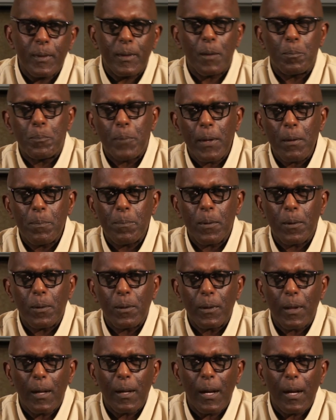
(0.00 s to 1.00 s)
the
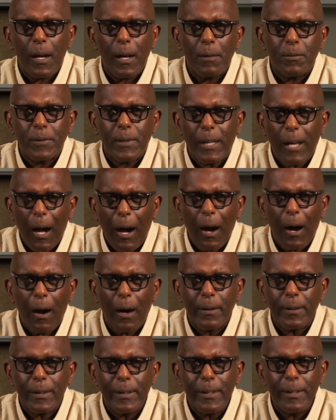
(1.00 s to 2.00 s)
people of
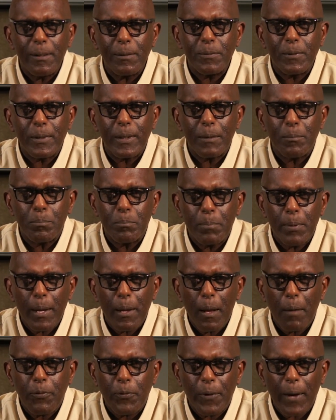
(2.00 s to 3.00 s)
God lived in
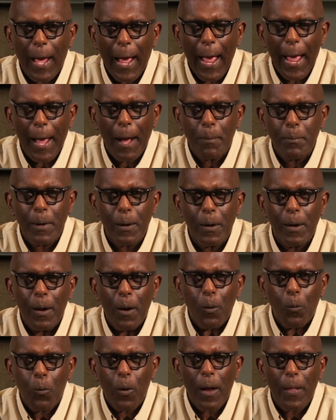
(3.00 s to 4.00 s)
Bethlehem,
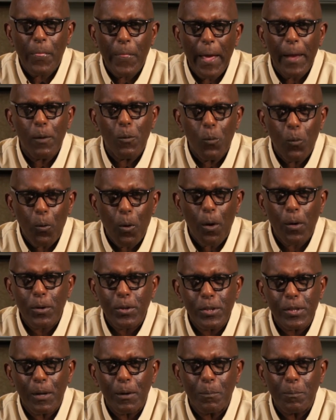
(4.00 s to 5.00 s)
where they
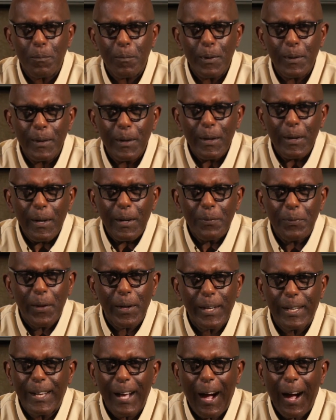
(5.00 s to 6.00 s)
worshiped
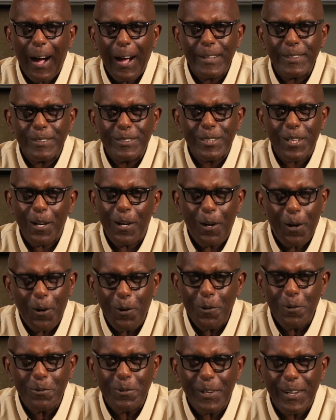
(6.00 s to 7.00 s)
the God
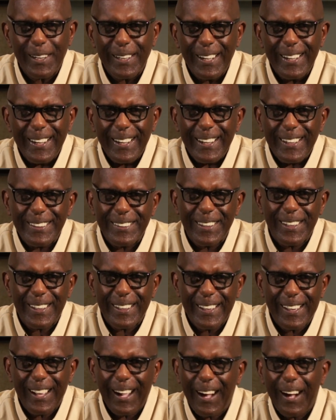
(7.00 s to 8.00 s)
Jehovah, the
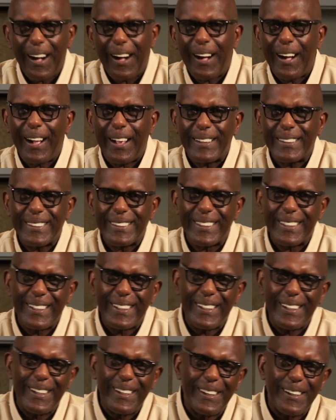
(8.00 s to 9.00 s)
God
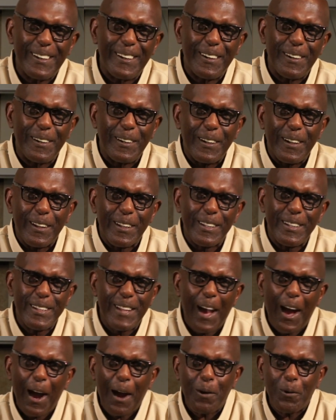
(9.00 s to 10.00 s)

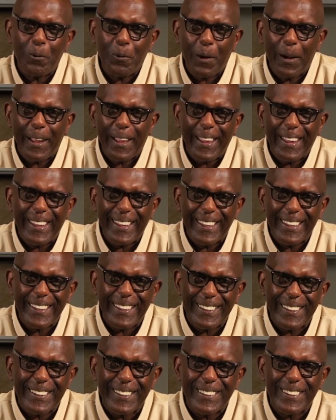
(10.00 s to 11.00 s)
Yahweh.
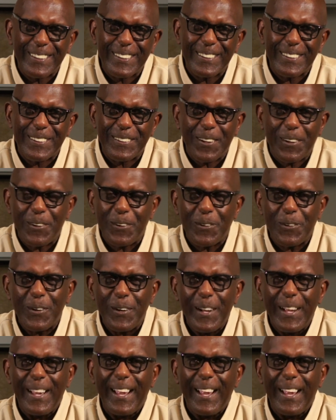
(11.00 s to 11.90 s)
You know,